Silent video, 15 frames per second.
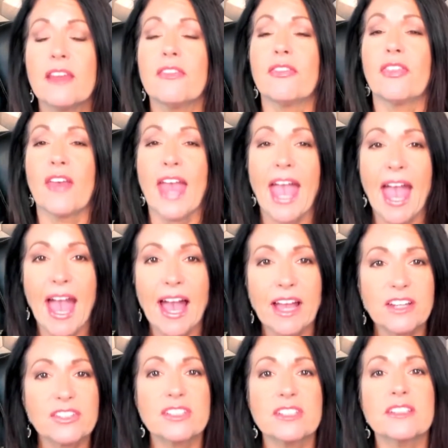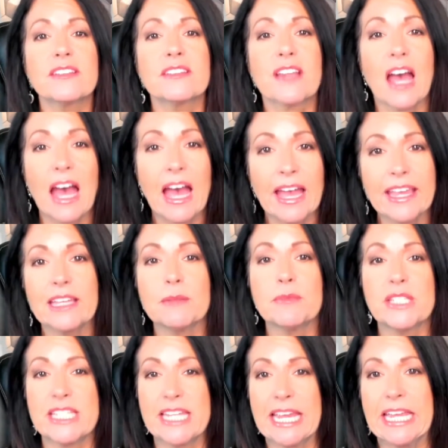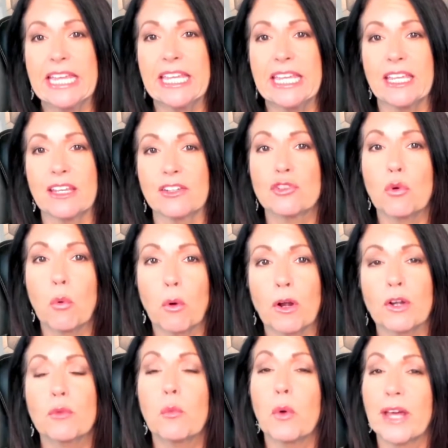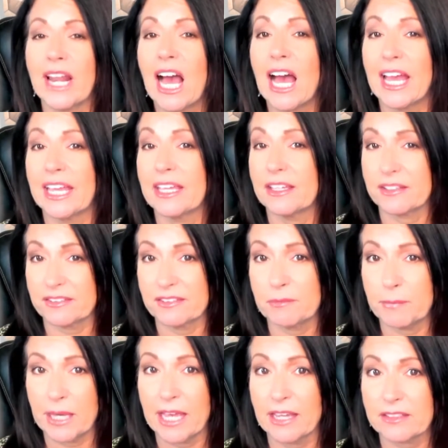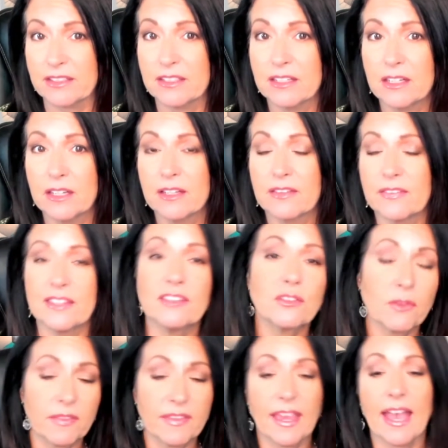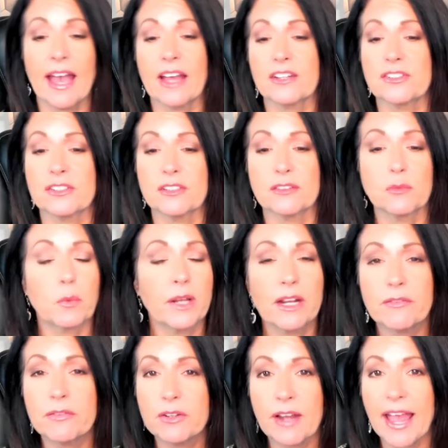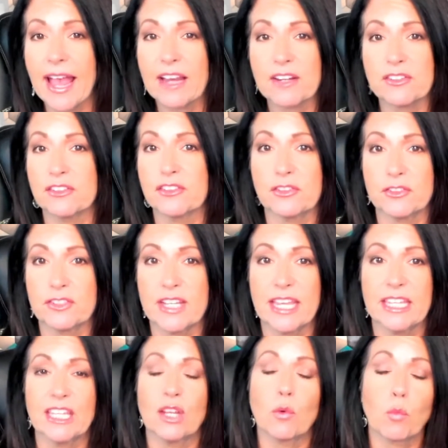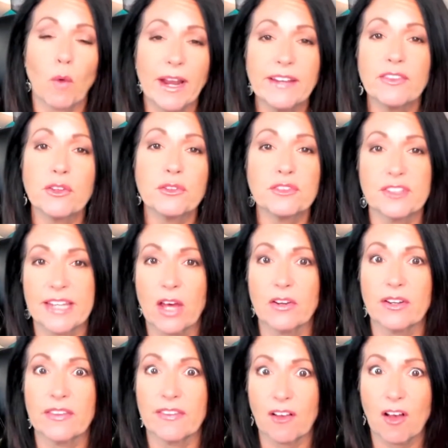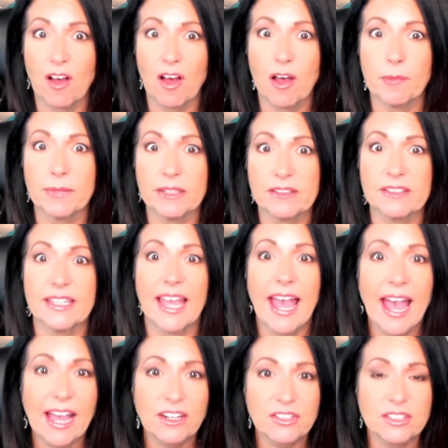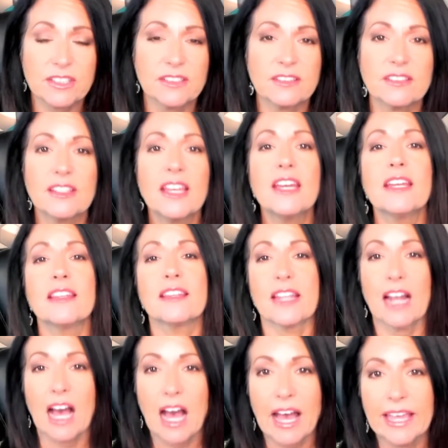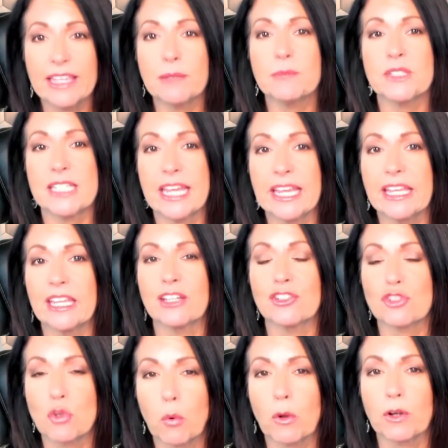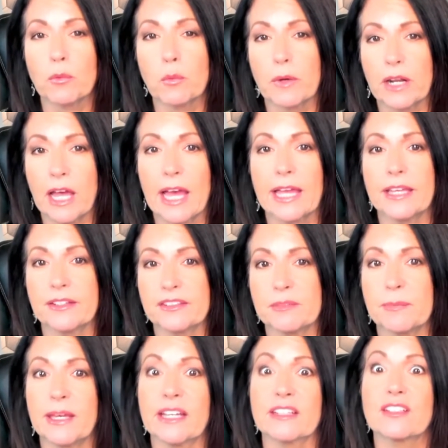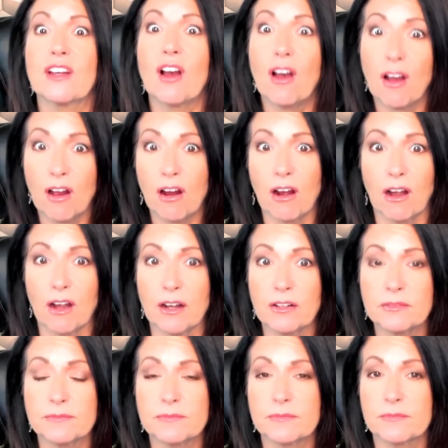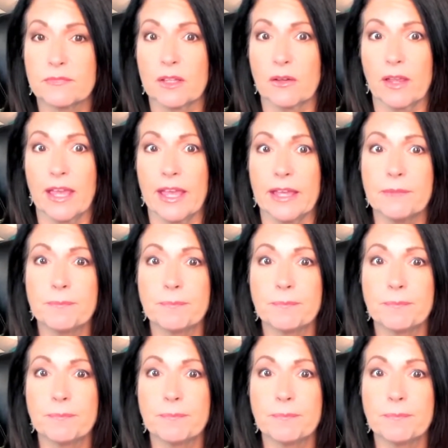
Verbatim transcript: the actions I am taking toward what I expect. These are the actions, whatever actions you're taking, write those down in the comments. The actions that I am taking toward what I expect are, okay?